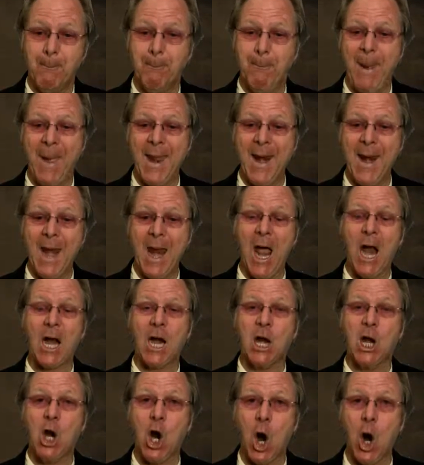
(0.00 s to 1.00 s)

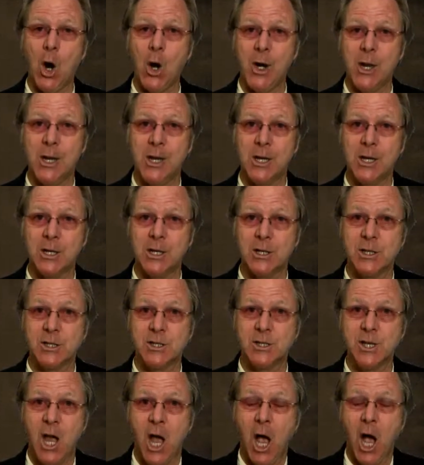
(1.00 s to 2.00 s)
been guardians
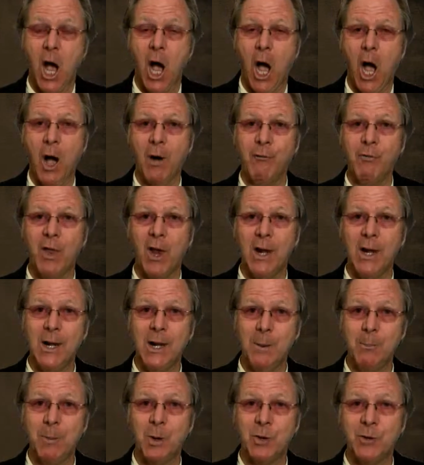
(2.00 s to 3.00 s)
of the
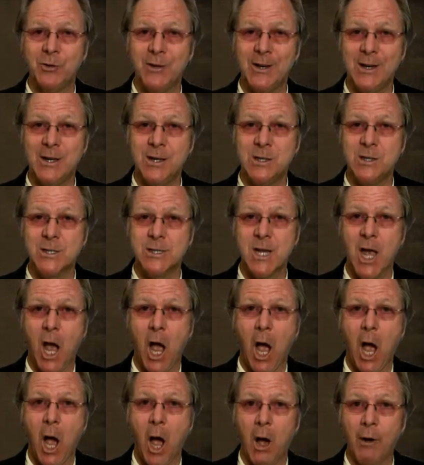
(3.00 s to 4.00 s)
liberties
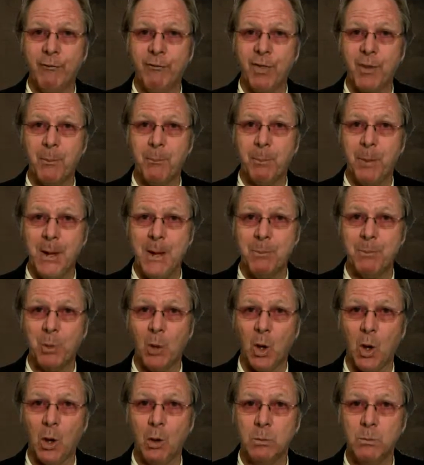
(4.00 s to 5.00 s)
of the
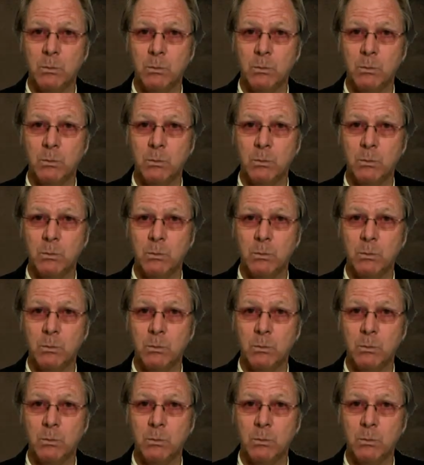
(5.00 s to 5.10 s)
people.